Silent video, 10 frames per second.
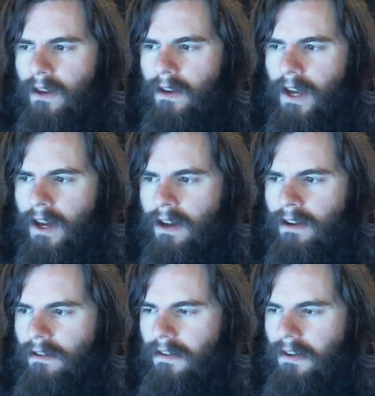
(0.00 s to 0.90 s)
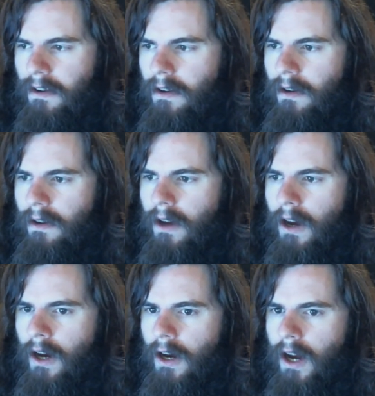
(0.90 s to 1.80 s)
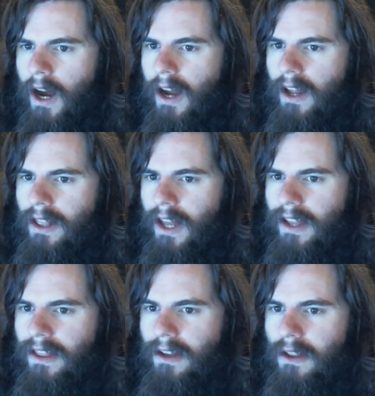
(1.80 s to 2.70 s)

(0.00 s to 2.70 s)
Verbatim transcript: And uh, like